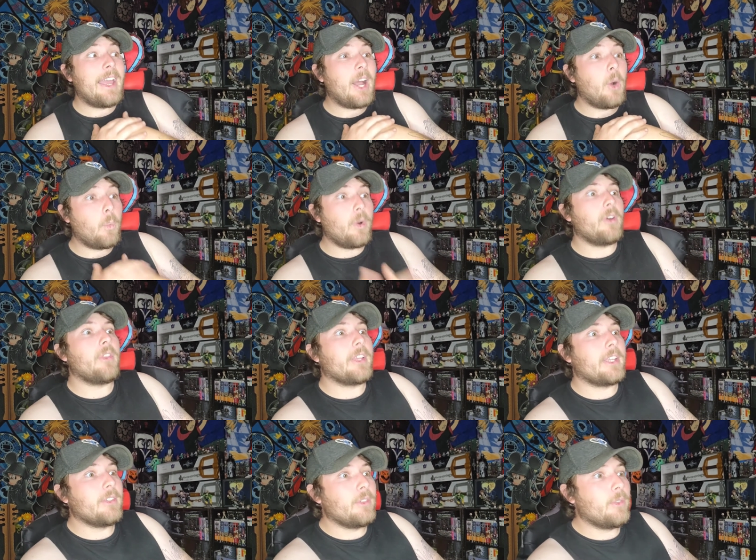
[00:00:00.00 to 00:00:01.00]
how well
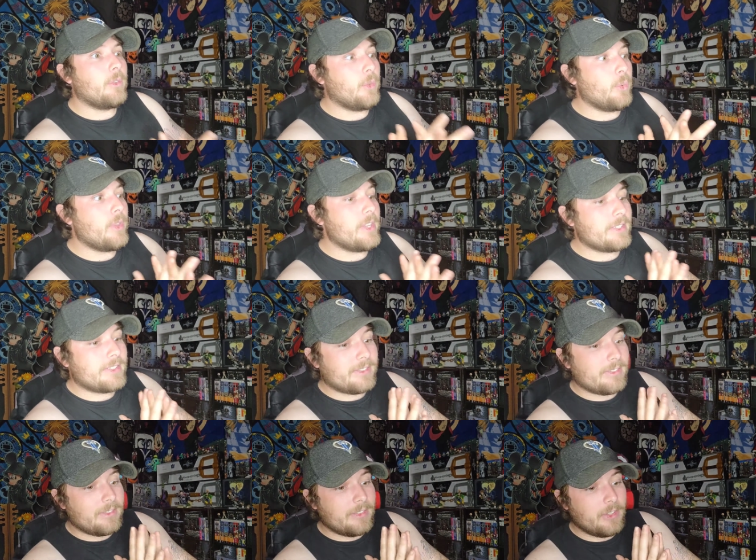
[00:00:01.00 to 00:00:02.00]
they can do this,
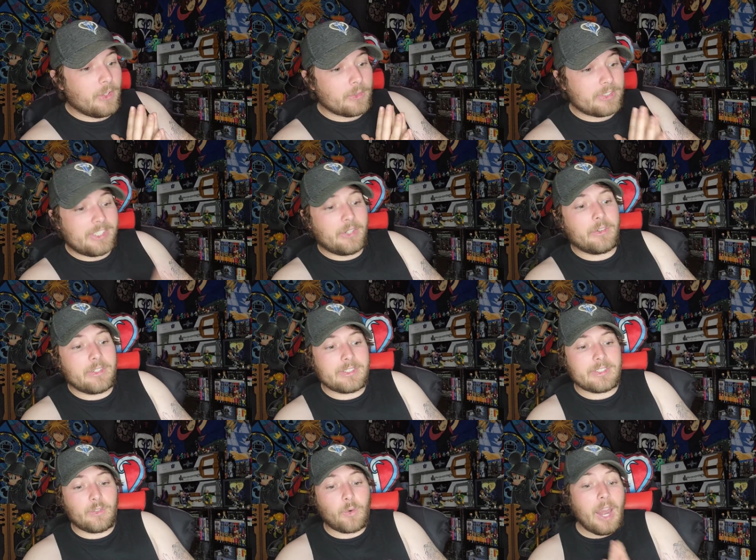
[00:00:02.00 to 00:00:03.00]
you know,
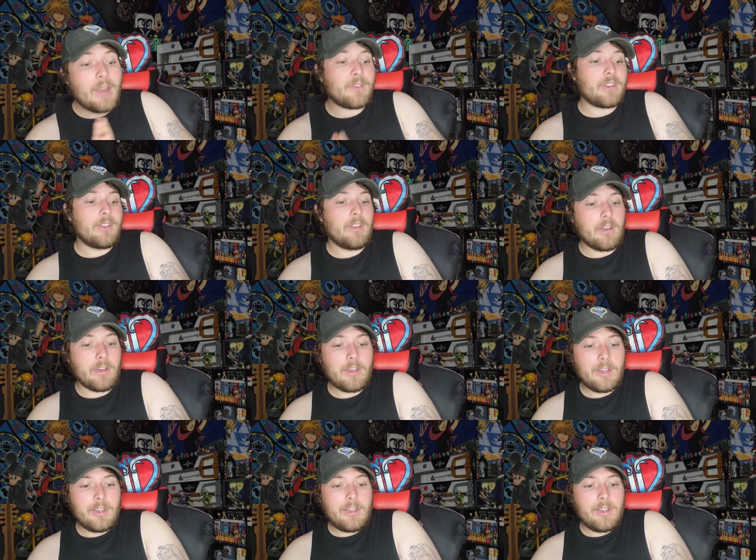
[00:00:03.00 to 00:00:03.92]
series graphically.